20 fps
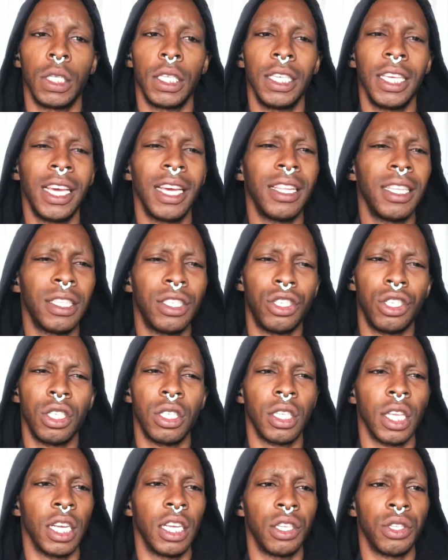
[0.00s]
yeah, let's
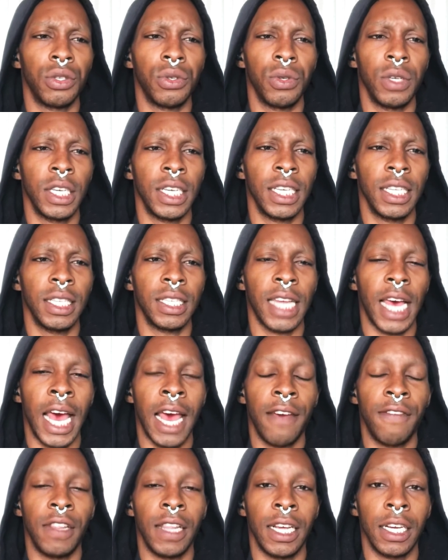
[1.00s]
just get into it because I
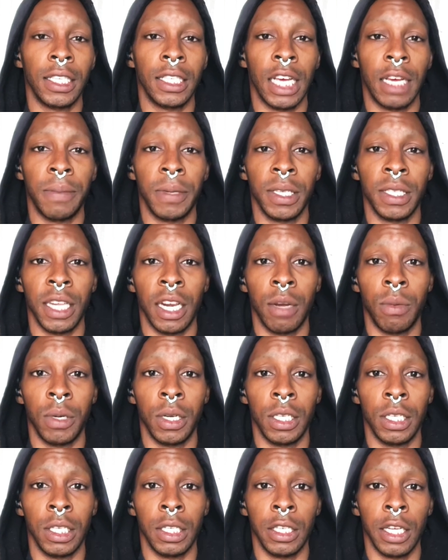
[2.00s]
have a lot of topics that I want to
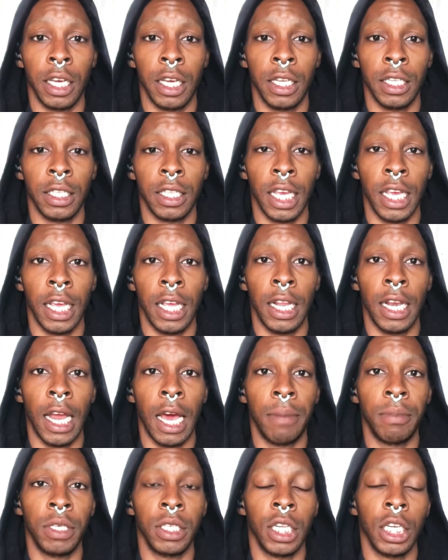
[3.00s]
discuss and
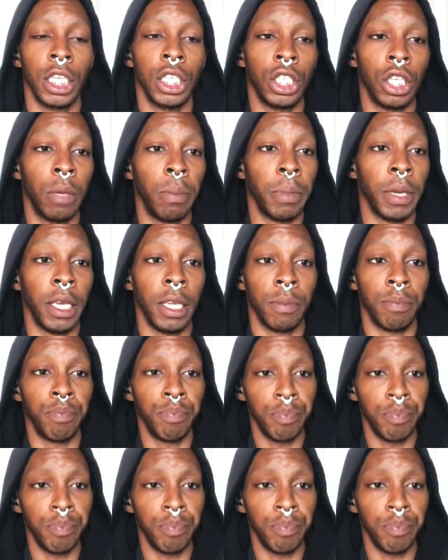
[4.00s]
I'm just going to jump in.